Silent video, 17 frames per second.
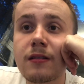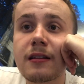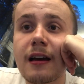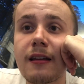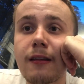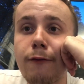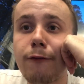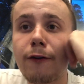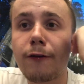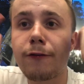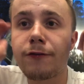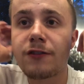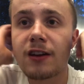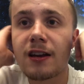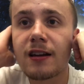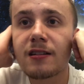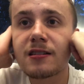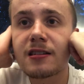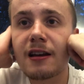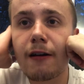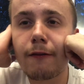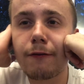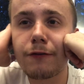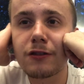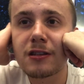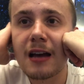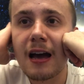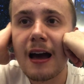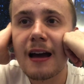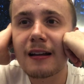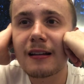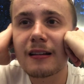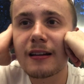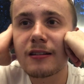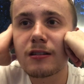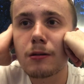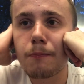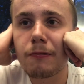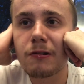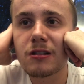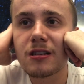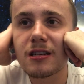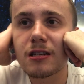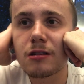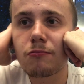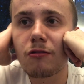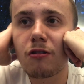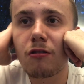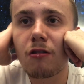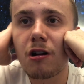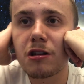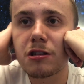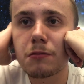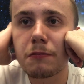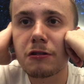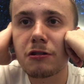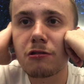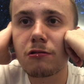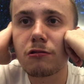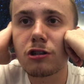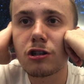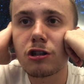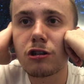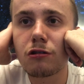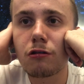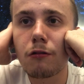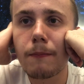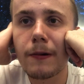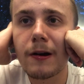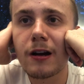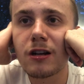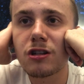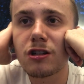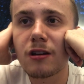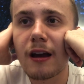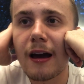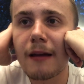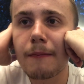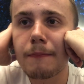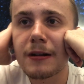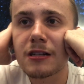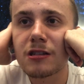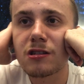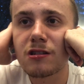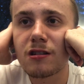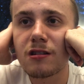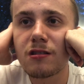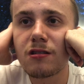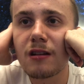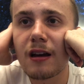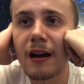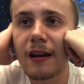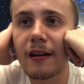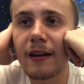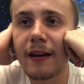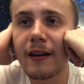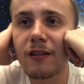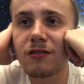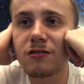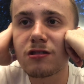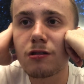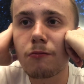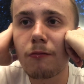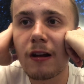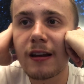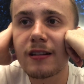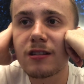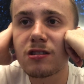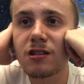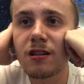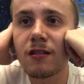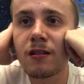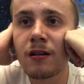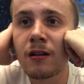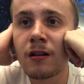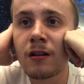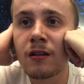Now the 15, Telford to Hadley to Princess Royal Hospital, Shawbirch and Admaston, and then on to Wellington.